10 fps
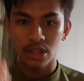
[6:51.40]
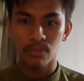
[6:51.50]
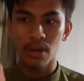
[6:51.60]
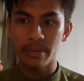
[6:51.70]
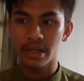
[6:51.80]

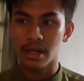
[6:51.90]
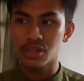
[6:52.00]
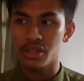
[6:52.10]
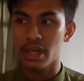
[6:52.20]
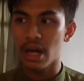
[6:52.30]
simply
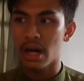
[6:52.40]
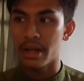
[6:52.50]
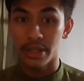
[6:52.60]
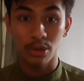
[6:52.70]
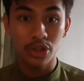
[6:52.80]
because they
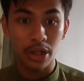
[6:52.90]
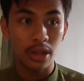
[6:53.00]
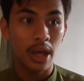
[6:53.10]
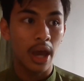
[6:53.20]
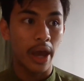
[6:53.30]
are
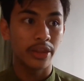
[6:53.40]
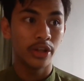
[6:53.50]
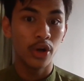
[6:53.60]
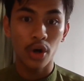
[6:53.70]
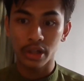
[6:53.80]
neutral and they
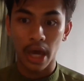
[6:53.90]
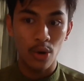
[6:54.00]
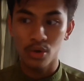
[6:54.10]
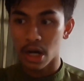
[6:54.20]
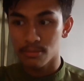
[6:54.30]
do not care
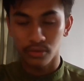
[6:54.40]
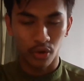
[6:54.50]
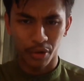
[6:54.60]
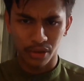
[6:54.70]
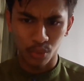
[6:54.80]
who comes
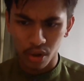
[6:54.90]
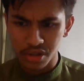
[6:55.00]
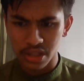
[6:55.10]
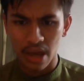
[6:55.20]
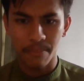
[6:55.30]
forward
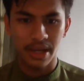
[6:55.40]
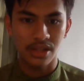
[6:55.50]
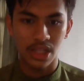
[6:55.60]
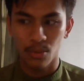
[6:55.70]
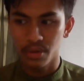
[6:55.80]
towards them,
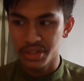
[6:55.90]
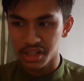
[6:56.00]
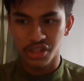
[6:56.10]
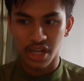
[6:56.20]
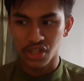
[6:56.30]
because they will
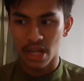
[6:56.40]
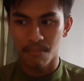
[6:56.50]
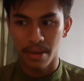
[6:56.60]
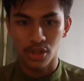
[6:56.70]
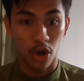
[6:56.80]
just judge
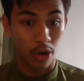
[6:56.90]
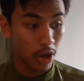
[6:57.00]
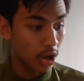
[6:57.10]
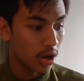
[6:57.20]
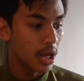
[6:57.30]
them based on
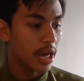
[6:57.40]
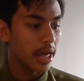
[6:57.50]
law.